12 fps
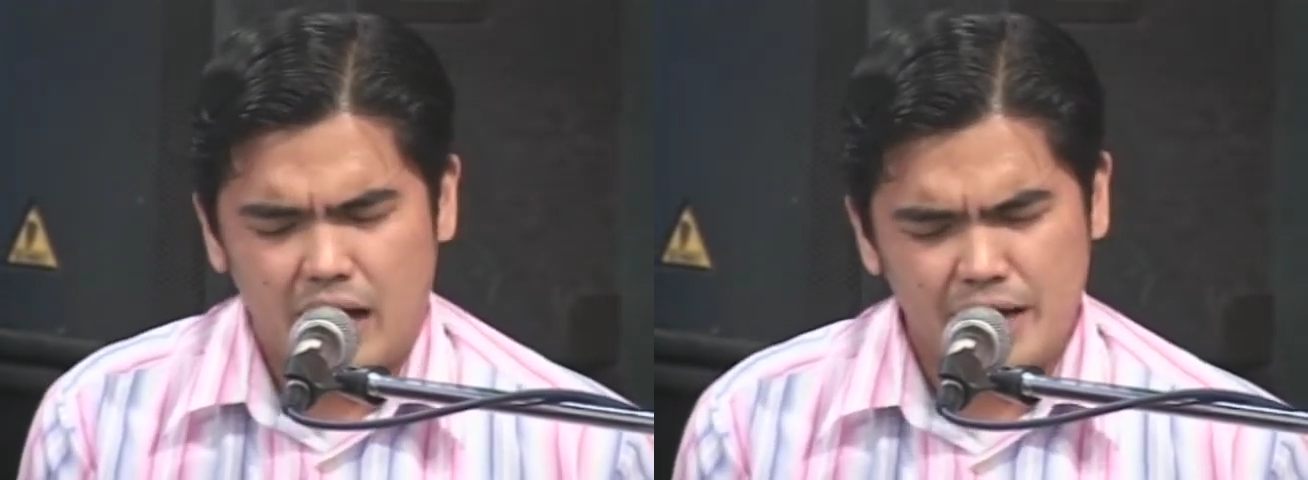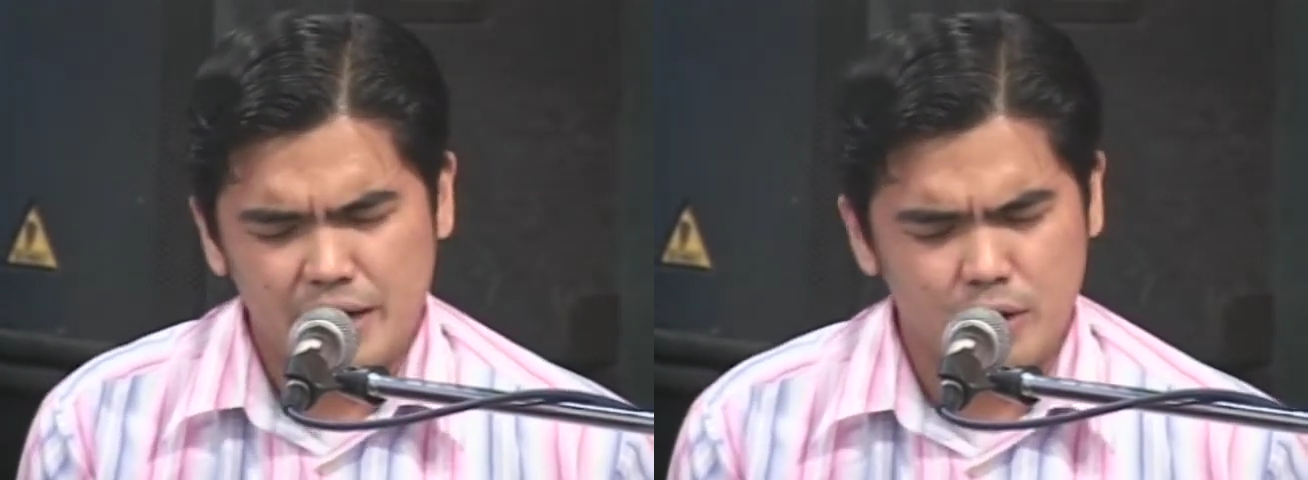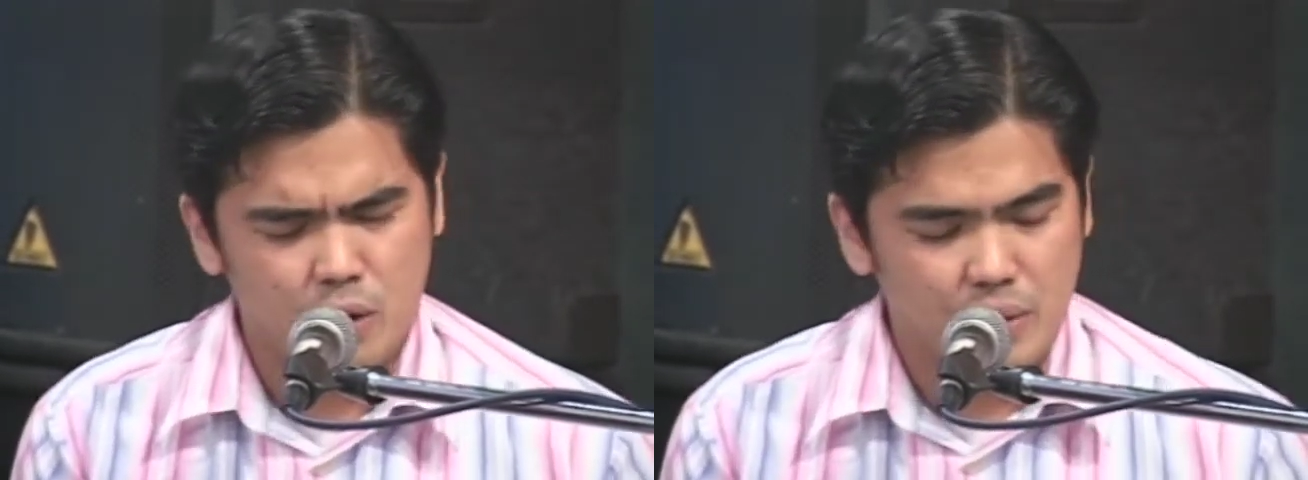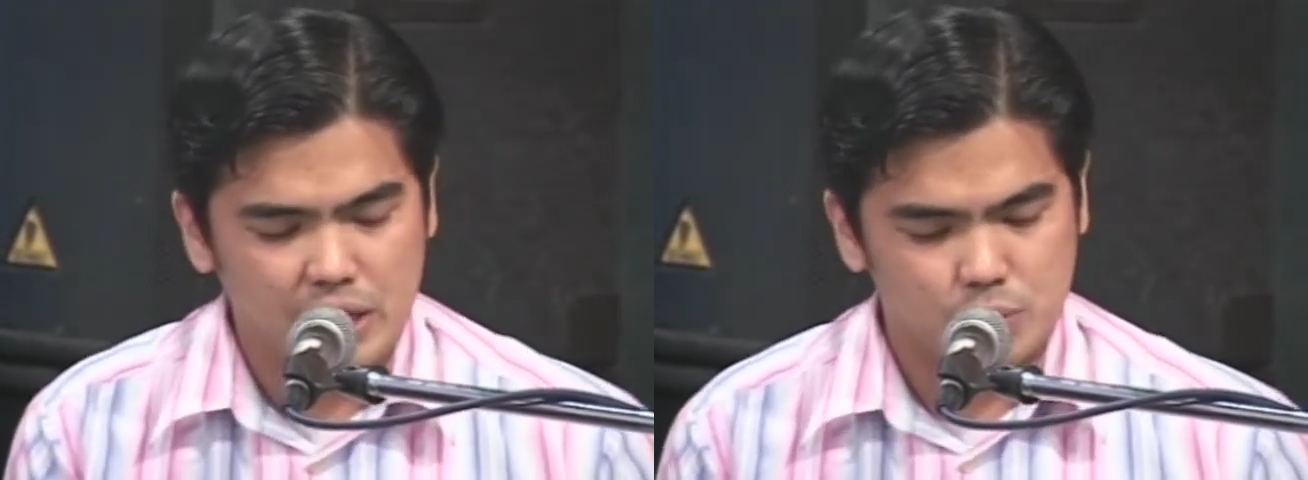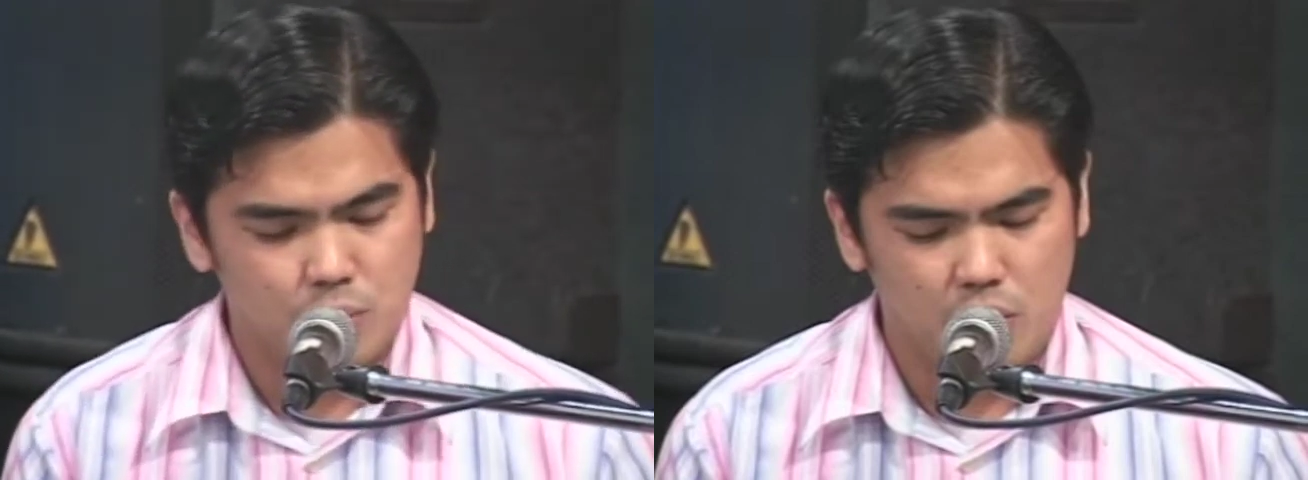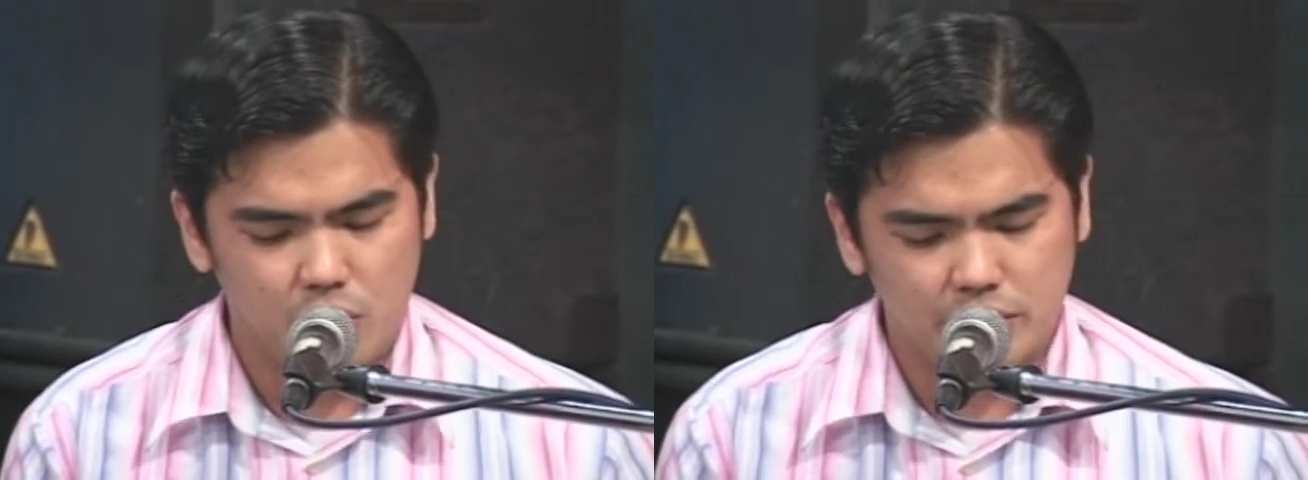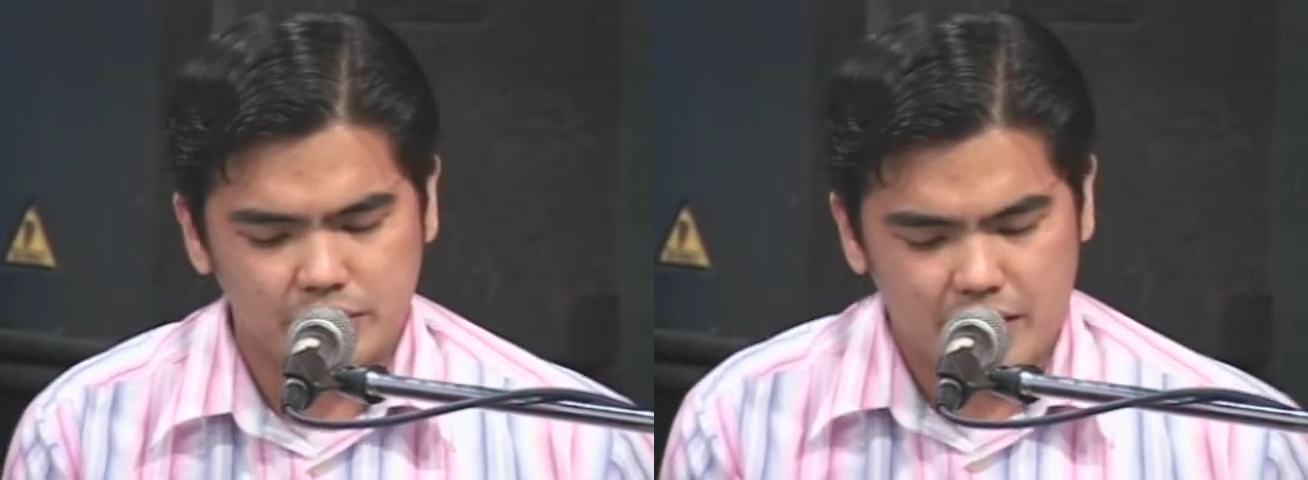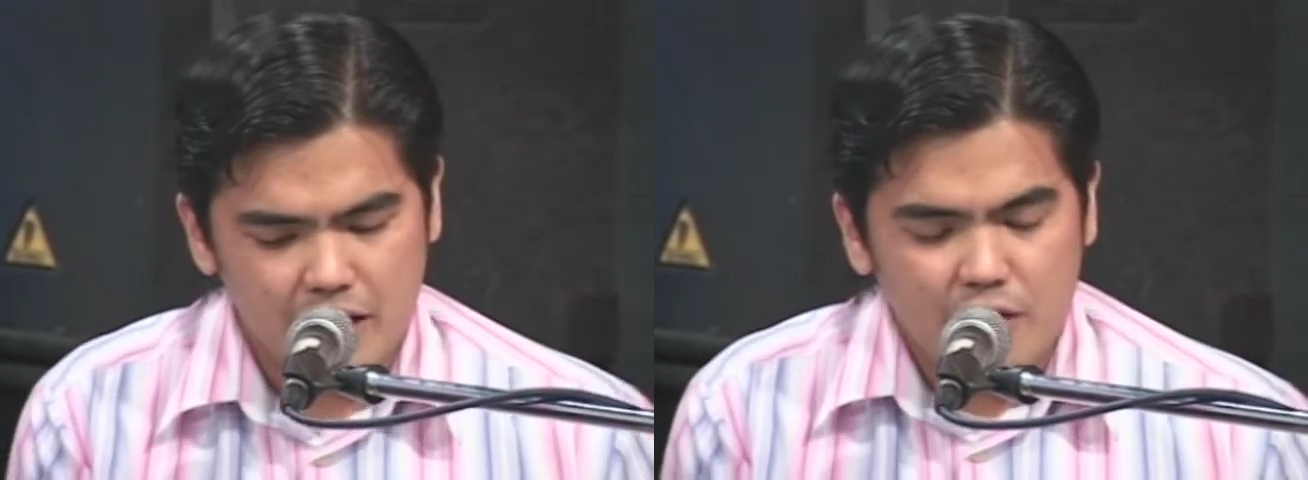I know it won't